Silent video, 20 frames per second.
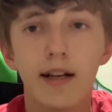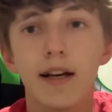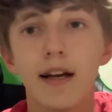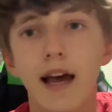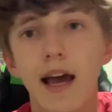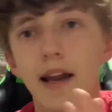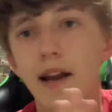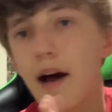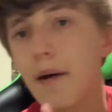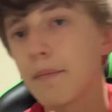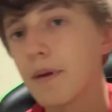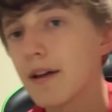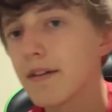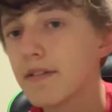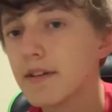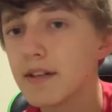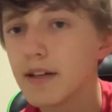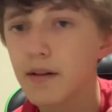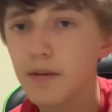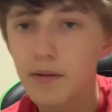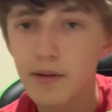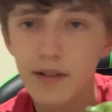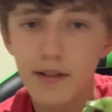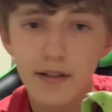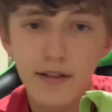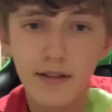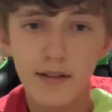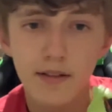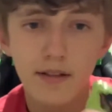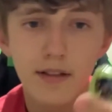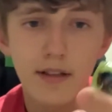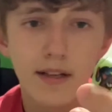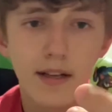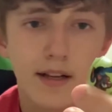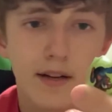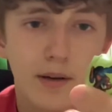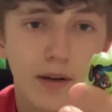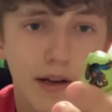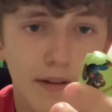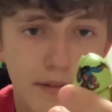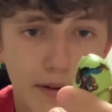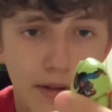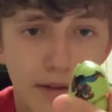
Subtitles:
And I'm not even done with it. I don't have all the